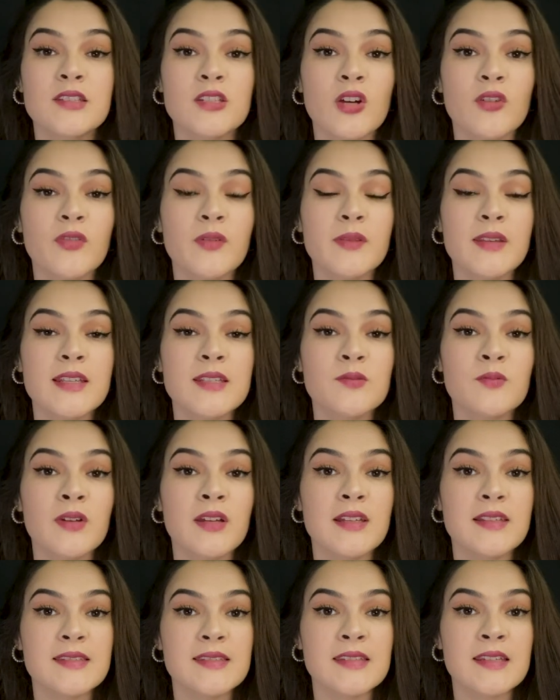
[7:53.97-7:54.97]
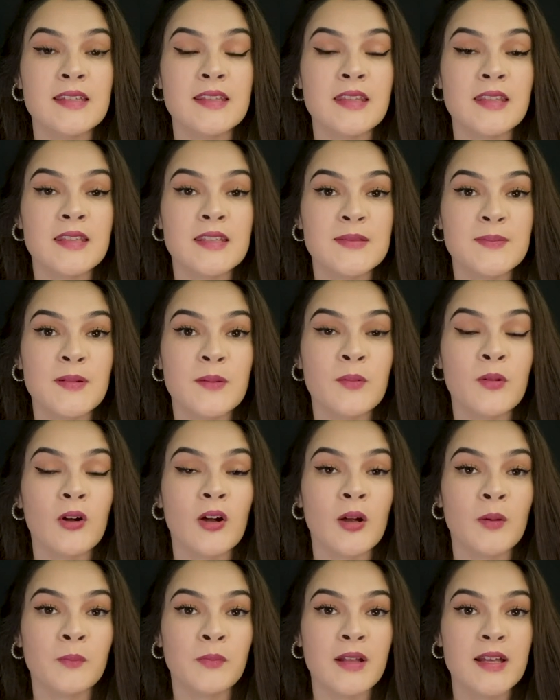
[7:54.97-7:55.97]
So, from this, we can see that these people
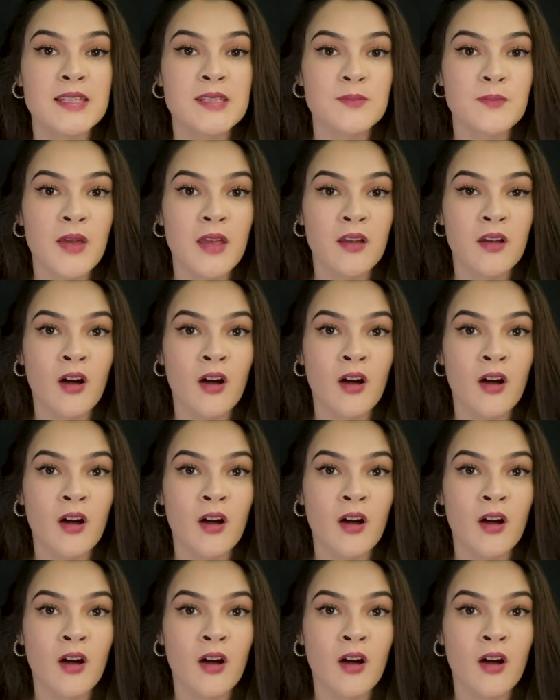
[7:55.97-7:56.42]
are blessed by